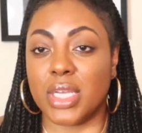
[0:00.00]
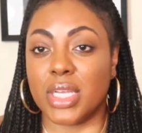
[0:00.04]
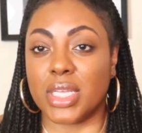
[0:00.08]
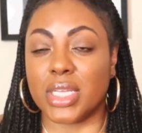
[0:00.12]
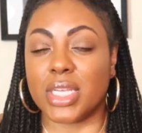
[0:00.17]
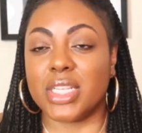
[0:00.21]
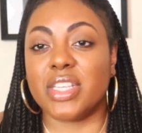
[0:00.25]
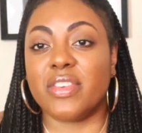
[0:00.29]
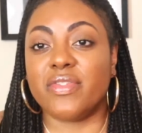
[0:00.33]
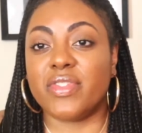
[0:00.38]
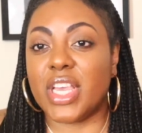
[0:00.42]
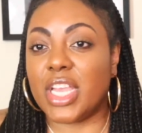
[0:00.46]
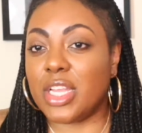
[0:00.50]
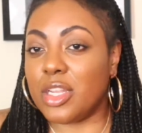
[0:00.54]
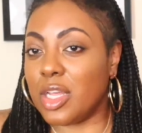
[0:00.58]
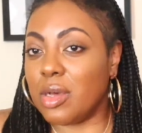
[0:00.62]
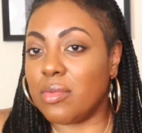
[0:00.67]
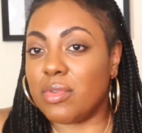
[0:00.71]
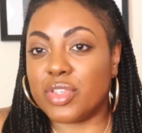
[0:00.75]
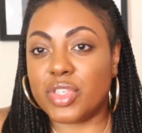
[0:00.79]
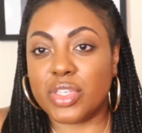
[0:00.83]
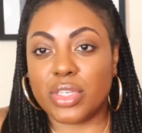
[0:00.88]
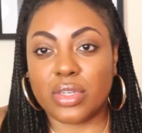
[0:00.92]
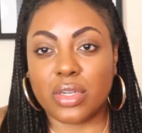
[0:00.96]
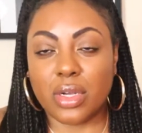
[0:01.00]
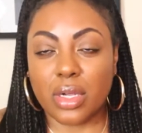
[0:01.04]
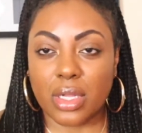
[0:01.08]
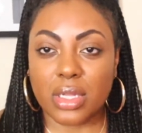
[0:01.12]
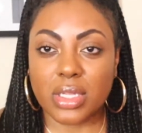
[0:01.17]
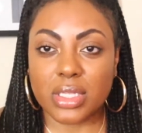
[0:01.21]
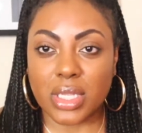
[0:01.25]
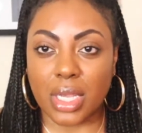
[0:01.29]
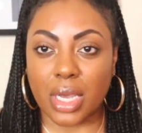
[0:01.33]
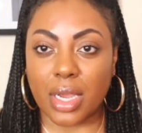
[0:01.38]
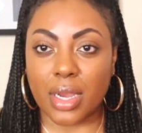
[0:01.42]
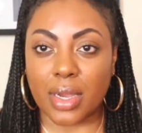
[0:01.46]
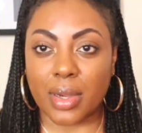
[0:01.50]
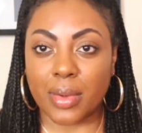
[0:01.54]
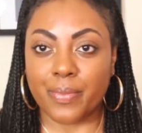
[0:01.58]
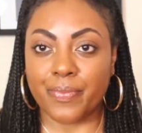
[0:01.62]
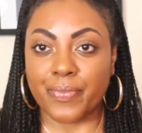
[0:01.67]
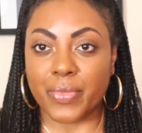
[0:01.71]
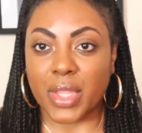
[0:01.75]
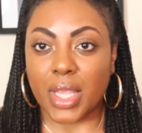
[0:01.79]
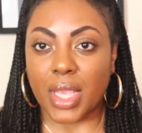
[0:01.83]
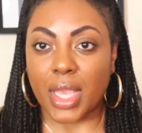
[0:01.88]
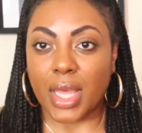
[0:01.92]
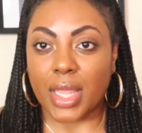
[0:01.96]
Because if they know what your goals are,
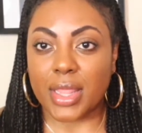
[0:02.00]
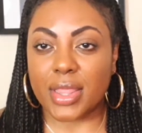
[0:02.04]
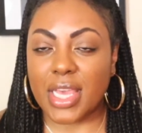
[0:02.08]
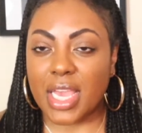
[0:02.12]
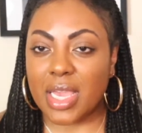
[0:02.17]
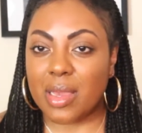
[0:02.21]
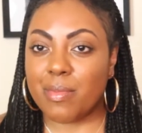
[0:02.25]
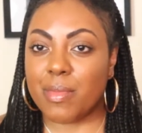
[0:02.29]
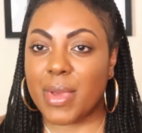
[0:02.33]
they